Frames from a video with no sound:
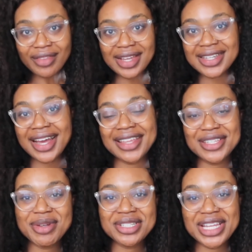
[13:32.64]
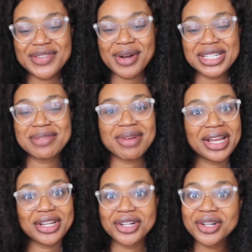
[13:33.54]
So yeah, thanks so much guys for watching
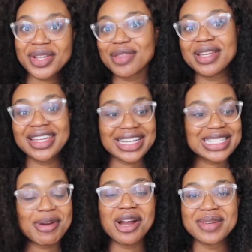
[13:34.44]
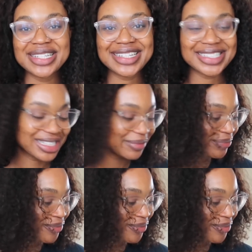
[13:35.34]
my cook with me experimentation.